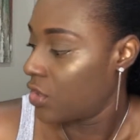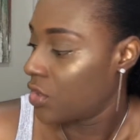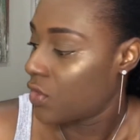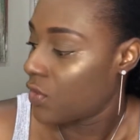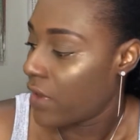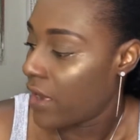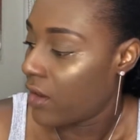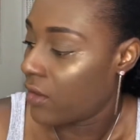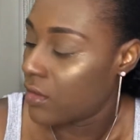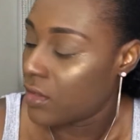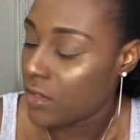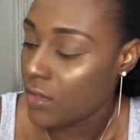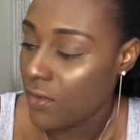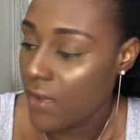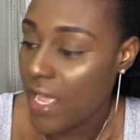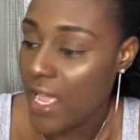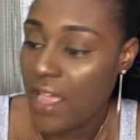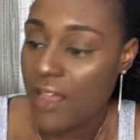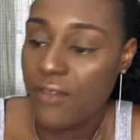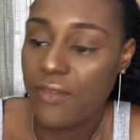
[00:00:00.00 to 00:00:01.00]
So I also
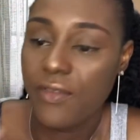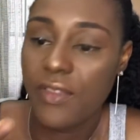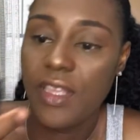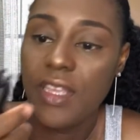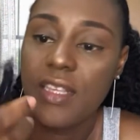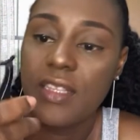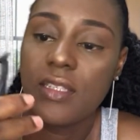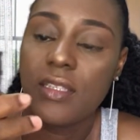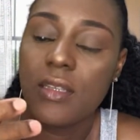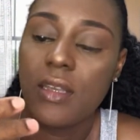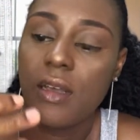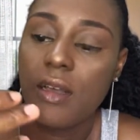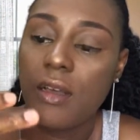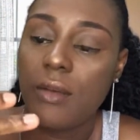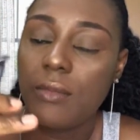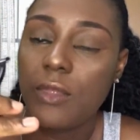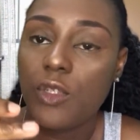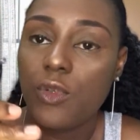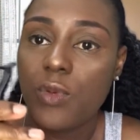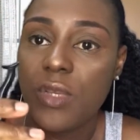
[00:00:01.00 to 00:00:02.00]
have this
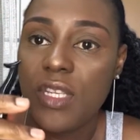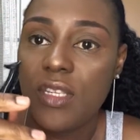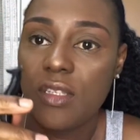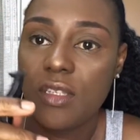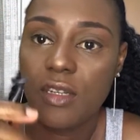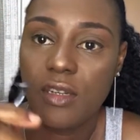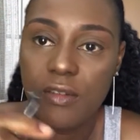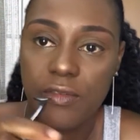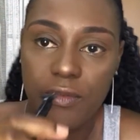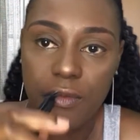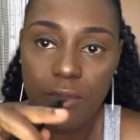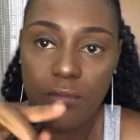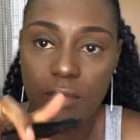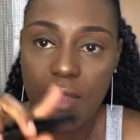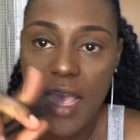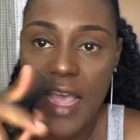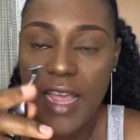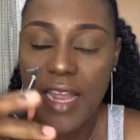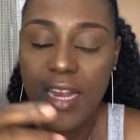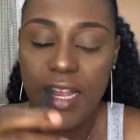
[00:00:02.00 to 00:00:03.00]
tweezer,
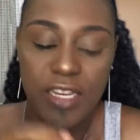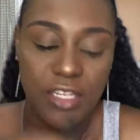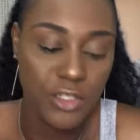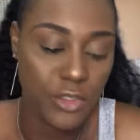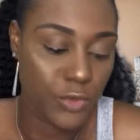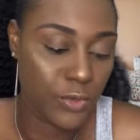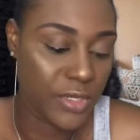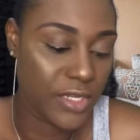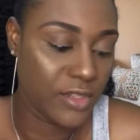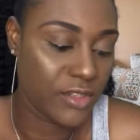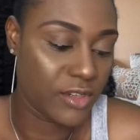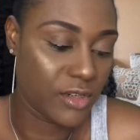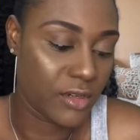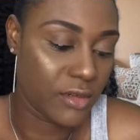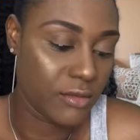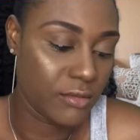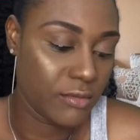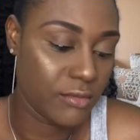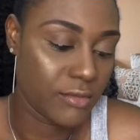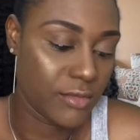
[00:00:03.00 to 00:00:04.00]
eyelash
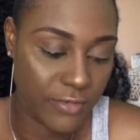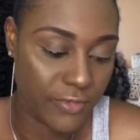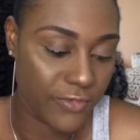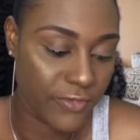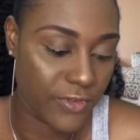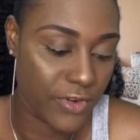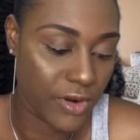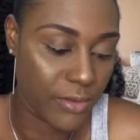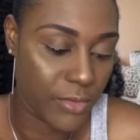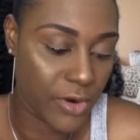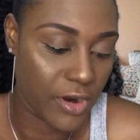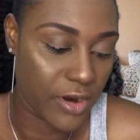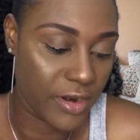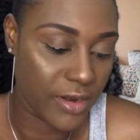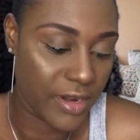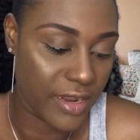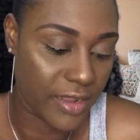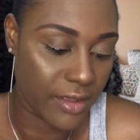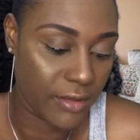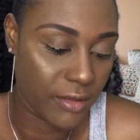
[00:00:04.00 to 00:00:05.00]
tweezer from
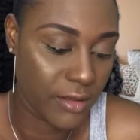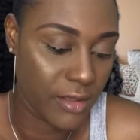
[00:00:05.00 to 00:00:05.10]
Ardell,